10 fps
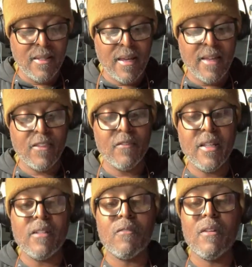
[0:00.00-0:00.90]
at the
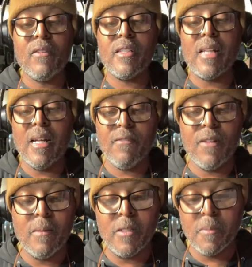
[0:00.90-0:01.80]
Reno Riverside
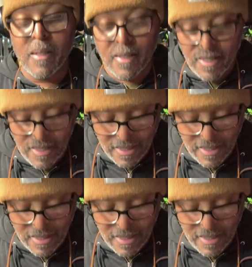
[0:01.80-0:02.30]
Farmers Market